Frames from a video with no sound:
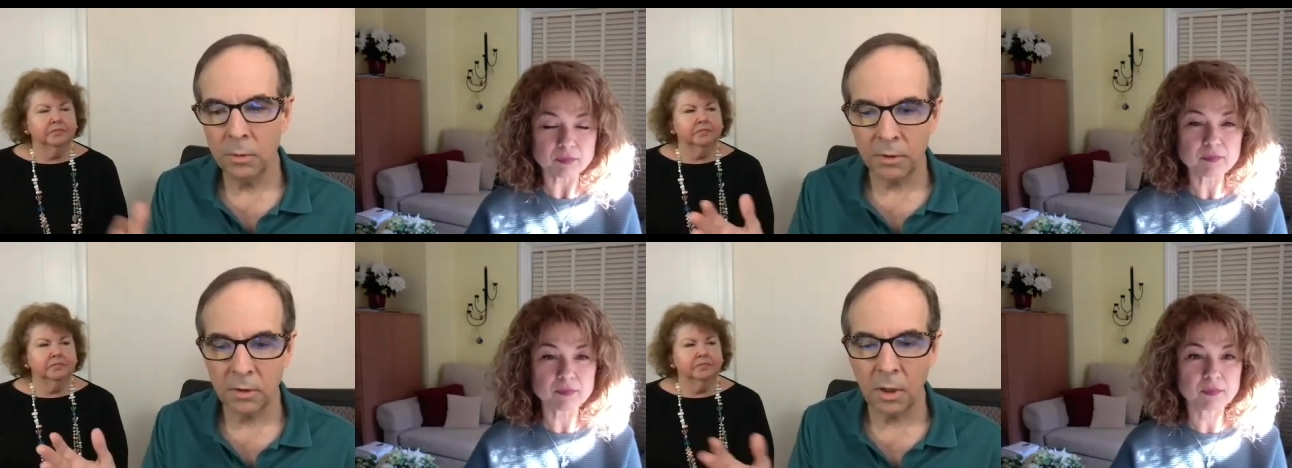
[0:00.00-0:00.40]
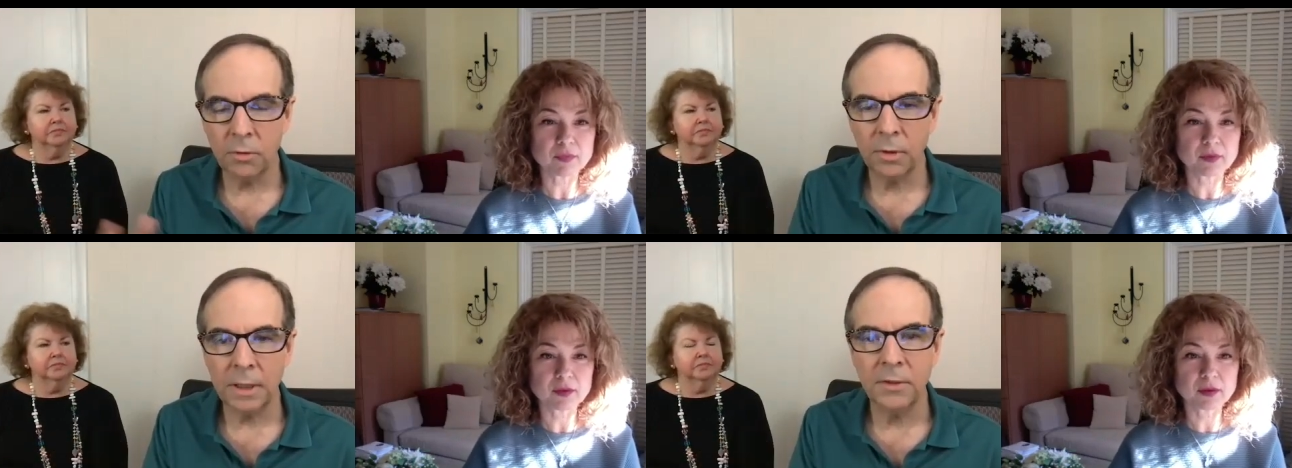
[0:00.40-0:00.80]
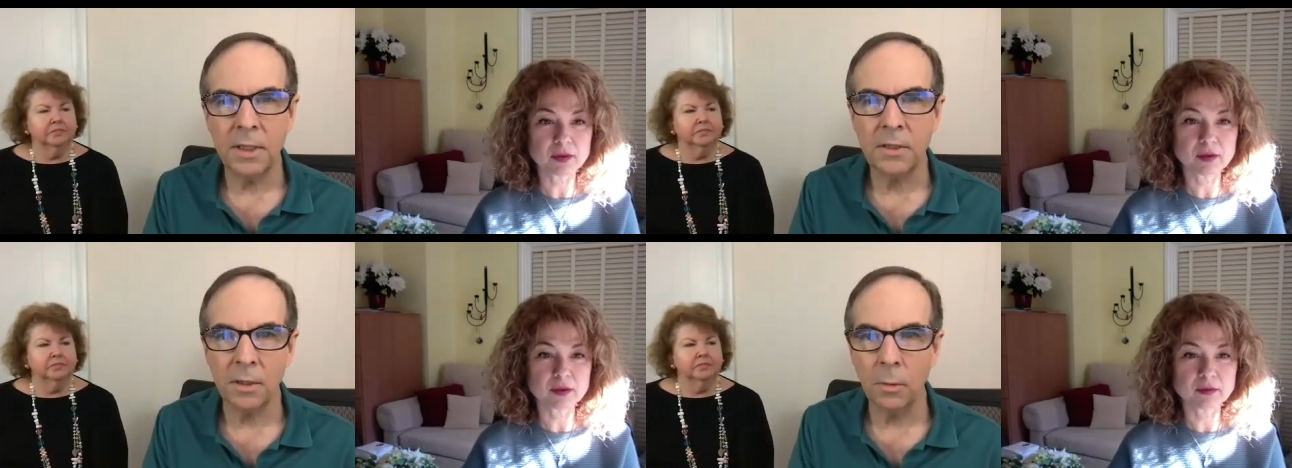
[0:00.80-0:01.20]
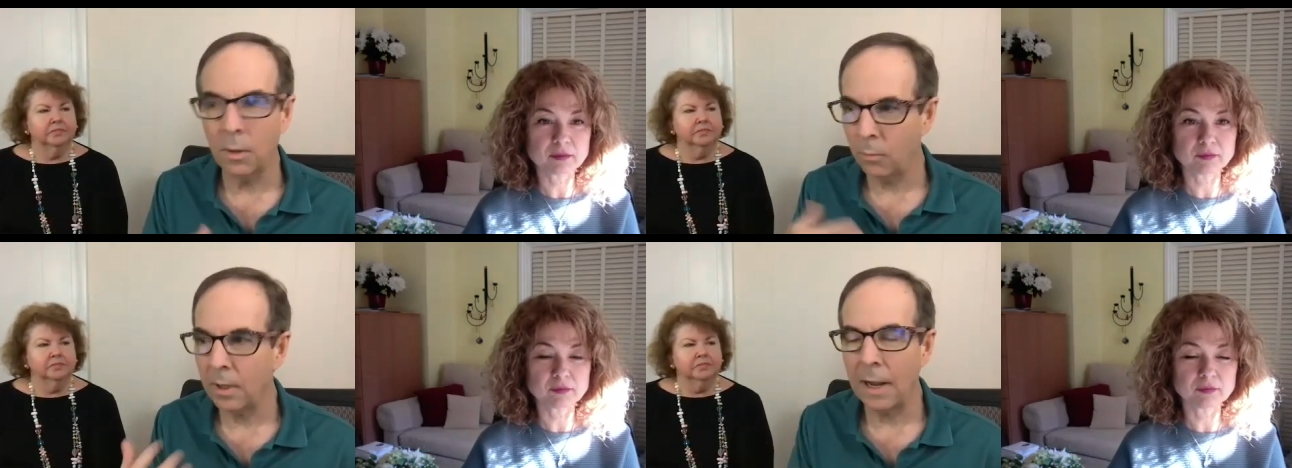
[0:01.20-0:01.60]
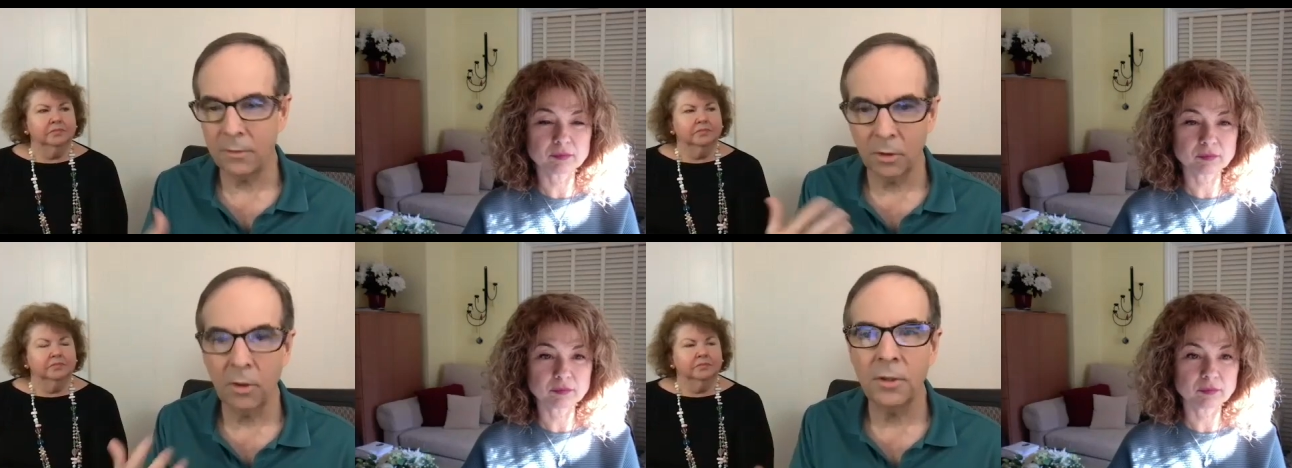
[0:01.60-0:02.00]
Speaker 1: a slow transition it, i
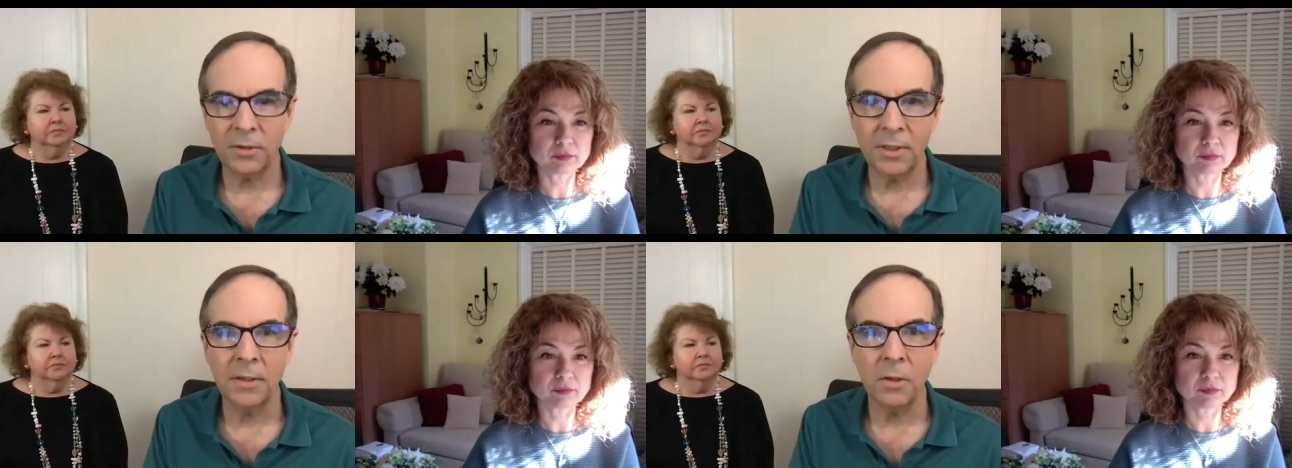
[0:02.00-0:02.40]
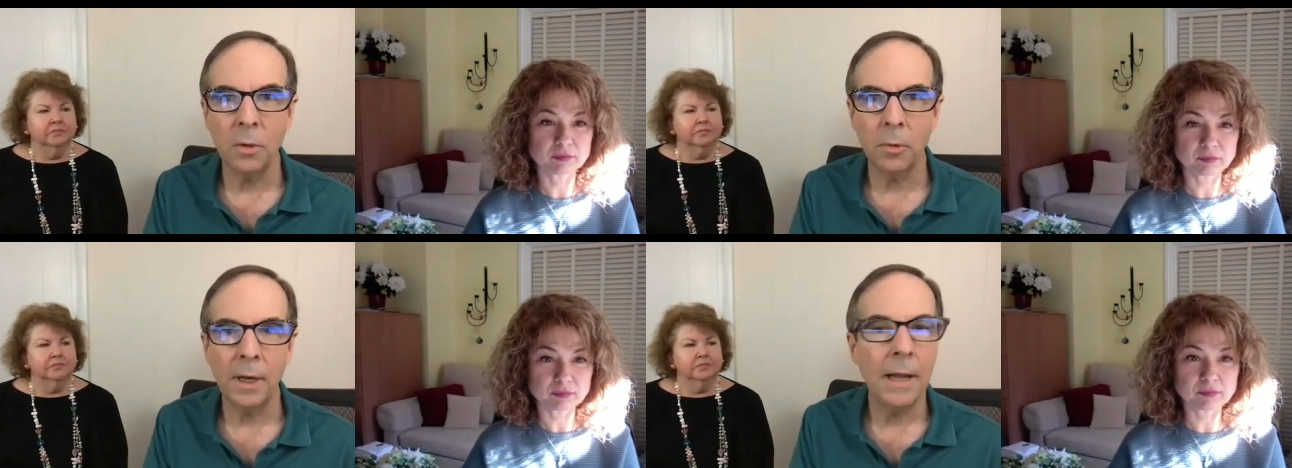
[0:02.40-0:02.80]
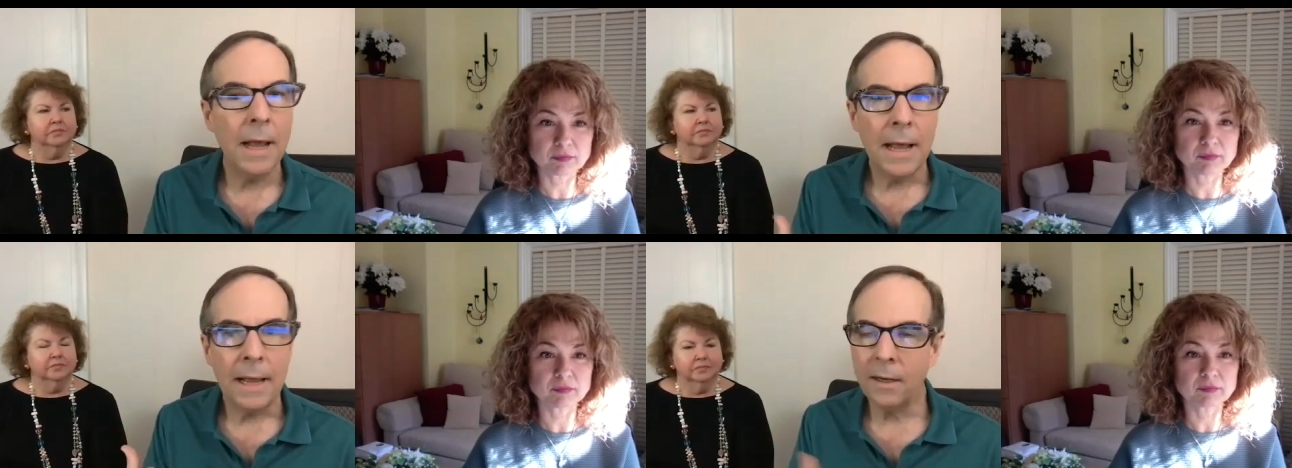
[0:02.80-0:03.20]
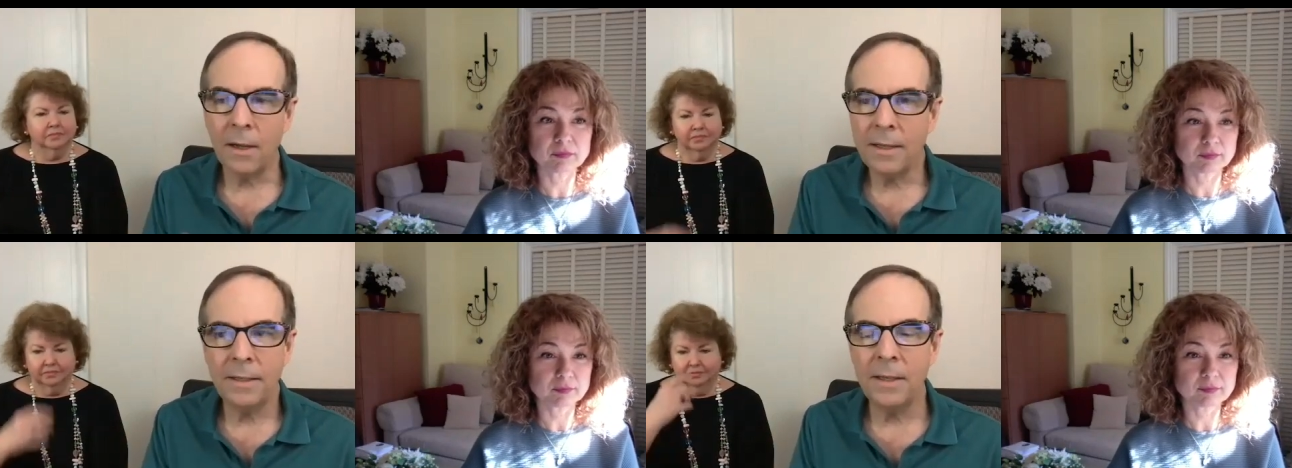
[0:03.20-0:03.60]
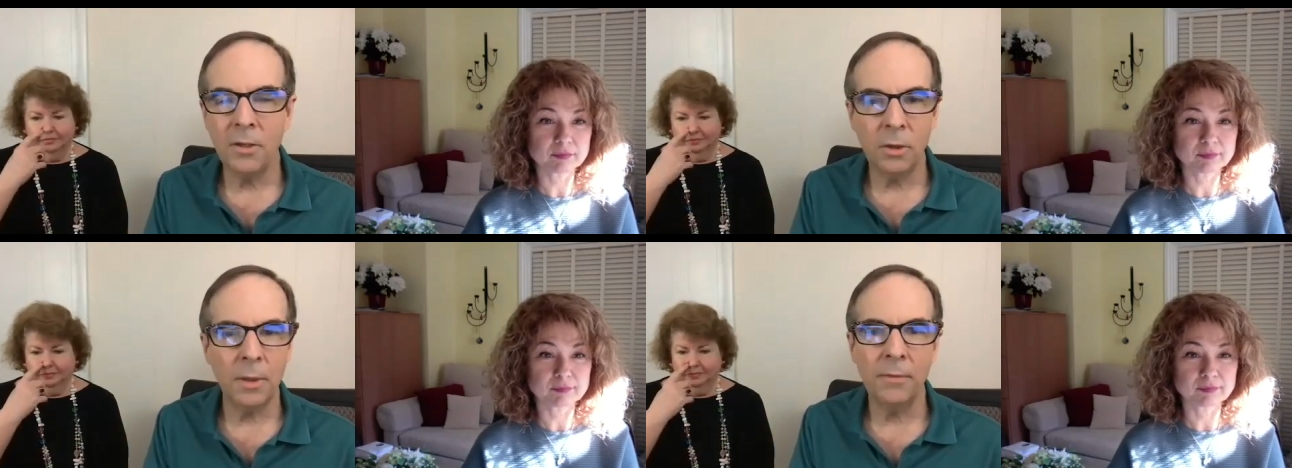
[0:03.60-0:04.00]
learned to see the humor in it and connie didn't
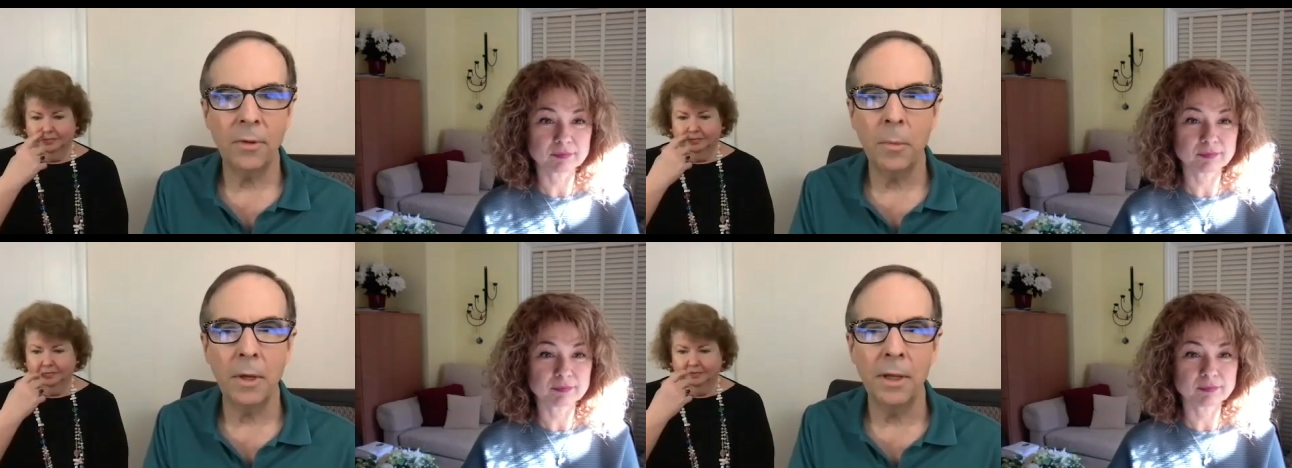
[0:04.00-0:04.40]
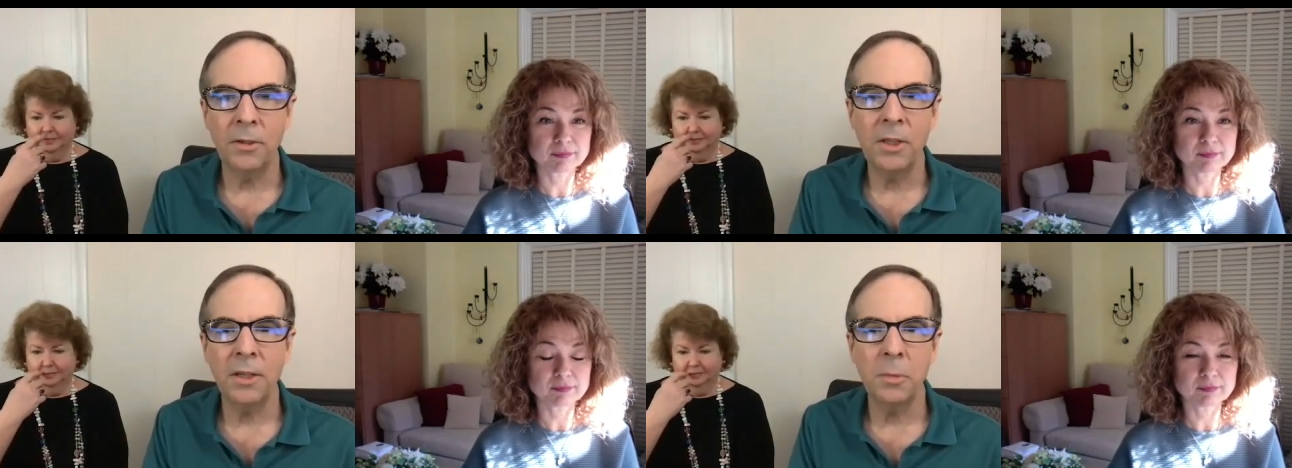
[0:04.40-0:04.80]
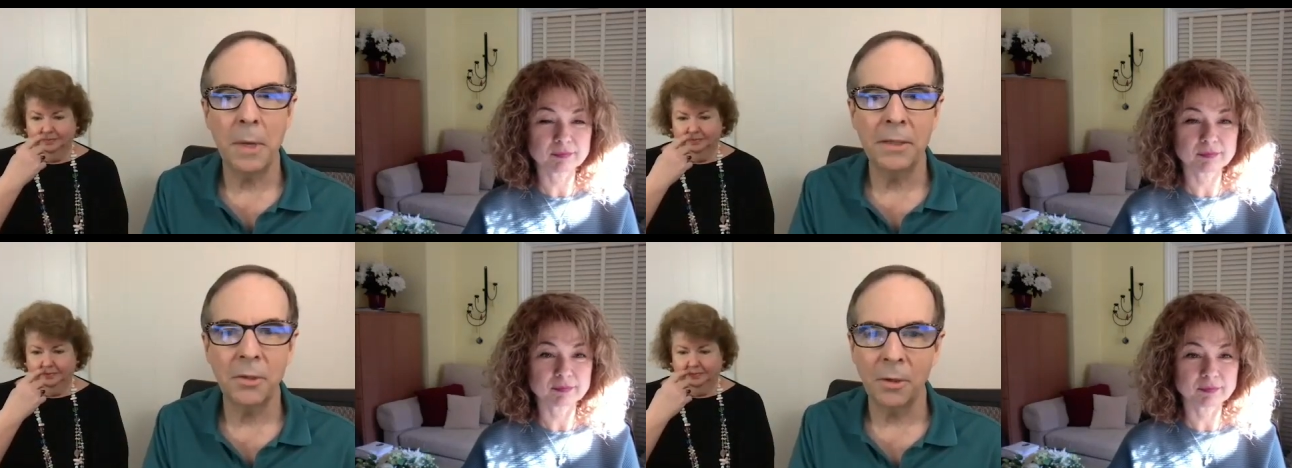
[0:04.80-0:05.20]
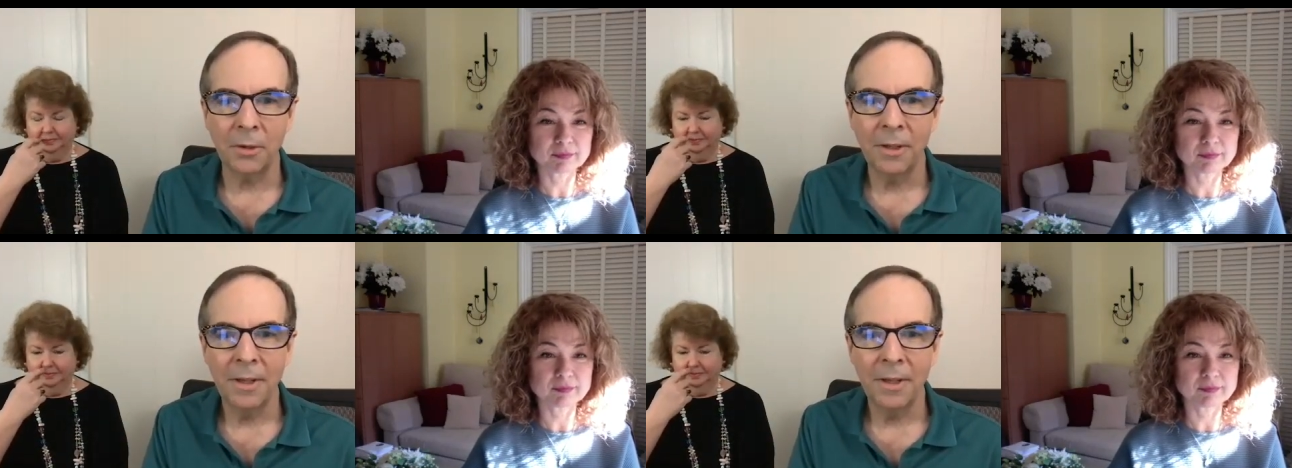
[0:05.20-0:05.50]
do it from a, a judgmental